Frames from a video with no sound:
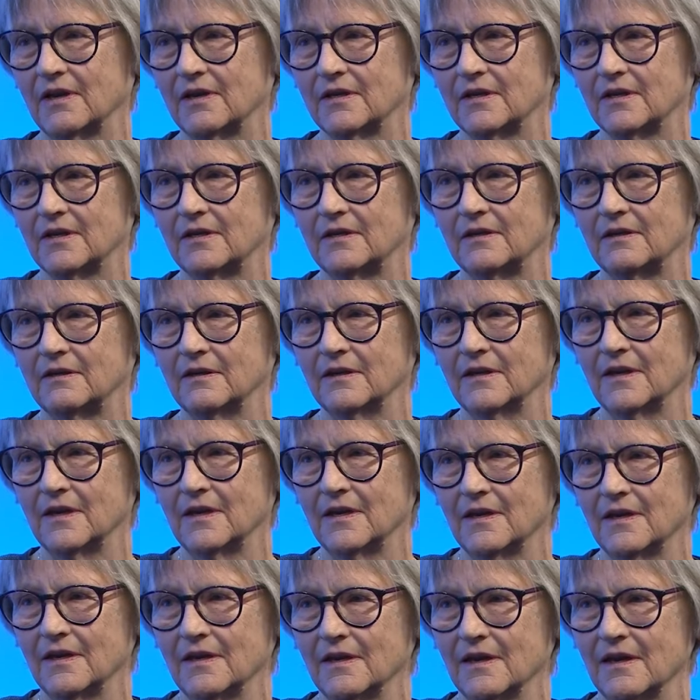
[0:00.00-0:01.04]
And
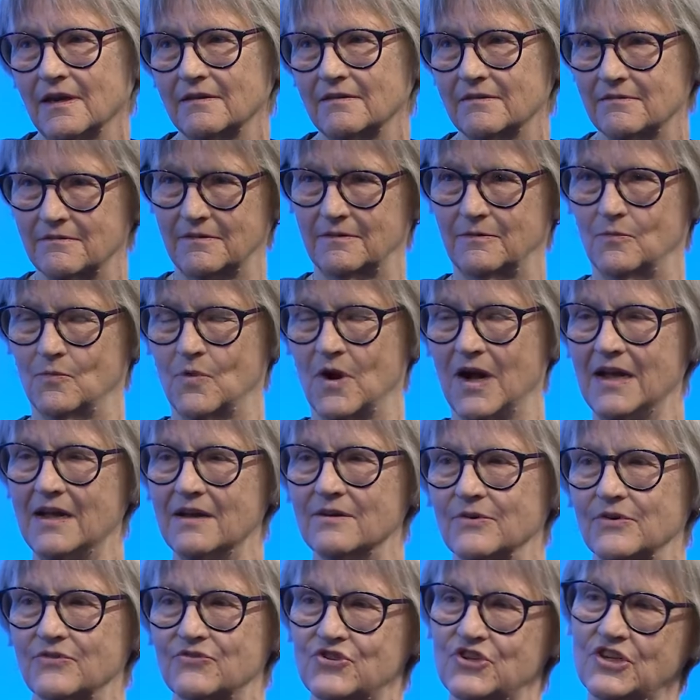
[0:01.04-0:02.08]
I thought,
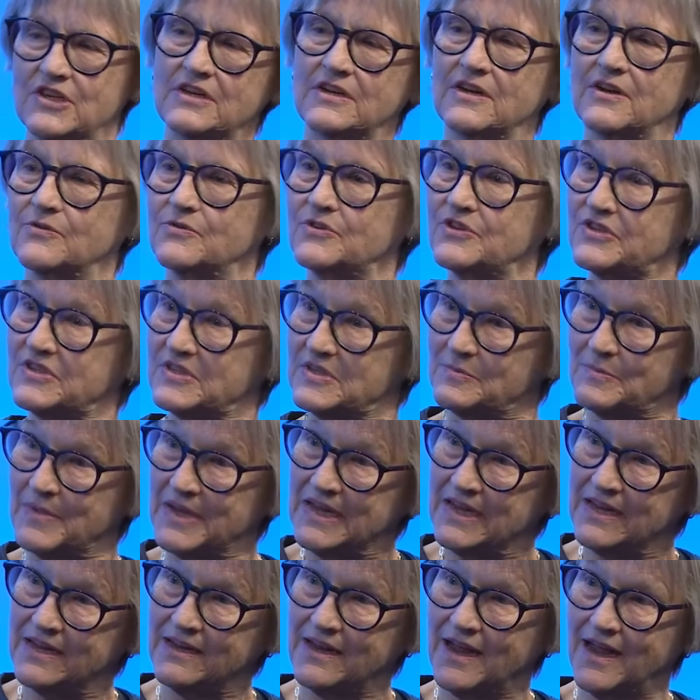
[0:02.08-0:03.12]
wow, she noticed
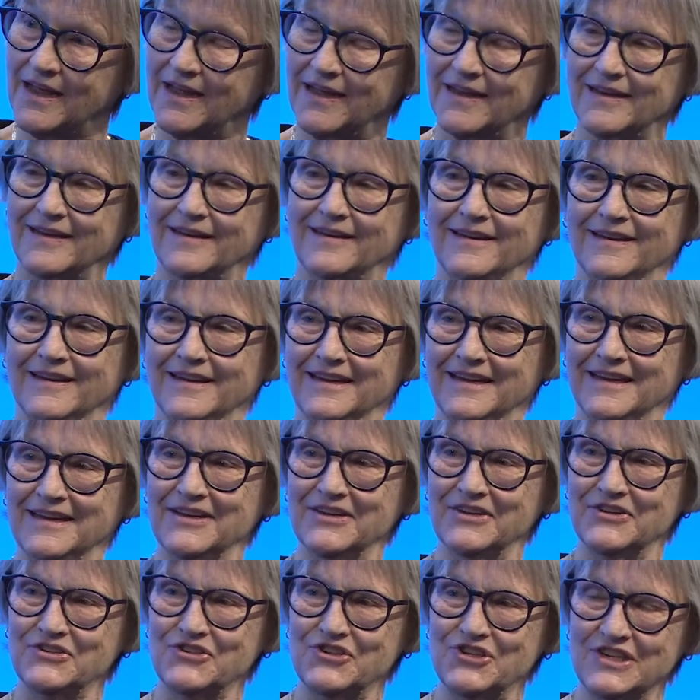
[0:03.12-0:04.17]
me and
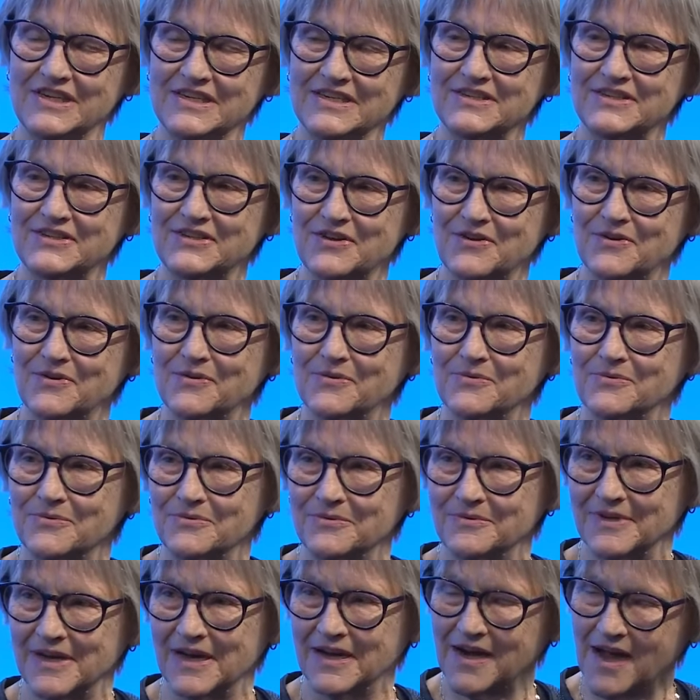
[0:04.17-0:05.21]
she's
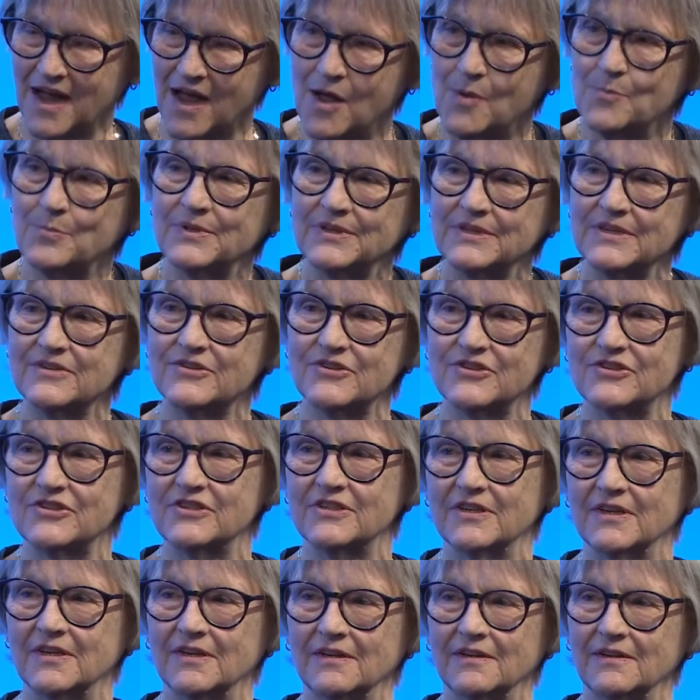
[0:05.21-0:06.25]
so accomplished.
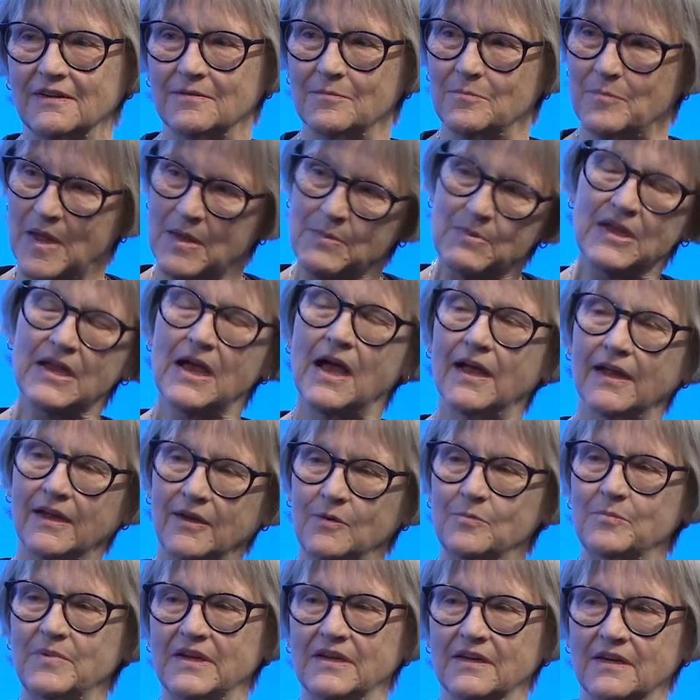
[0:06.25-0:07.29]
Maybe I
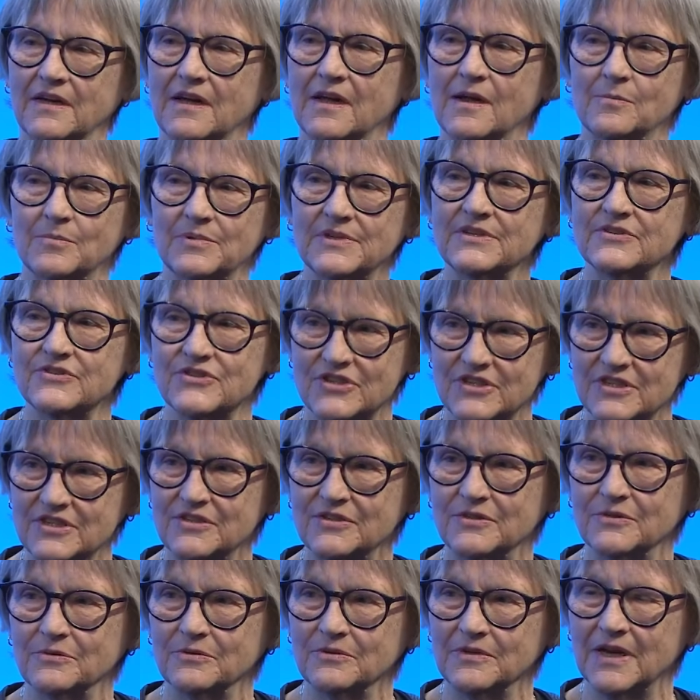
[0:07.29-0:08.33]
could be accomplished
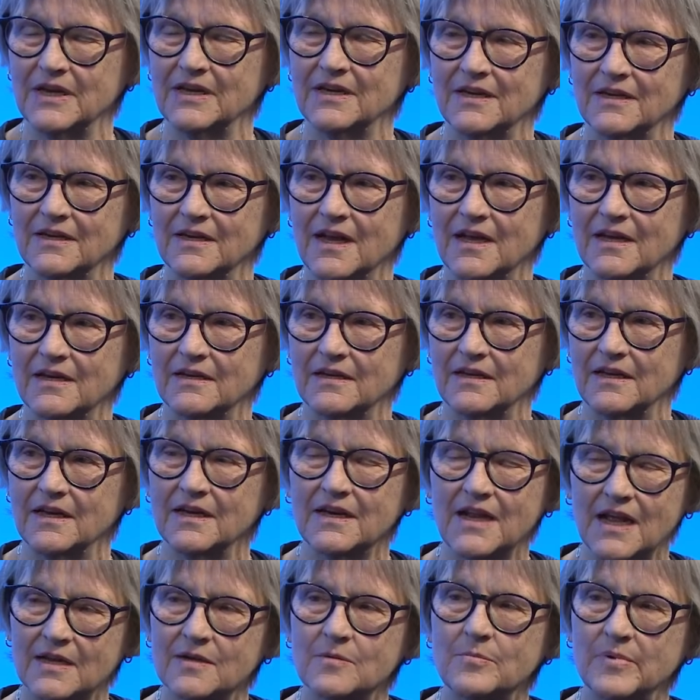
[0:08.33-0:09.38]
too. And it had a, it
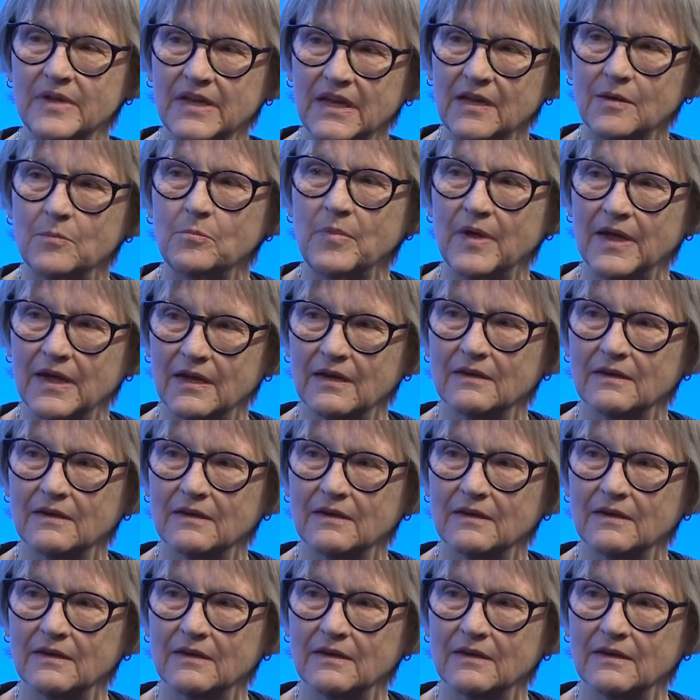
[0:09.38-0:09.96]
had a big impact. Had a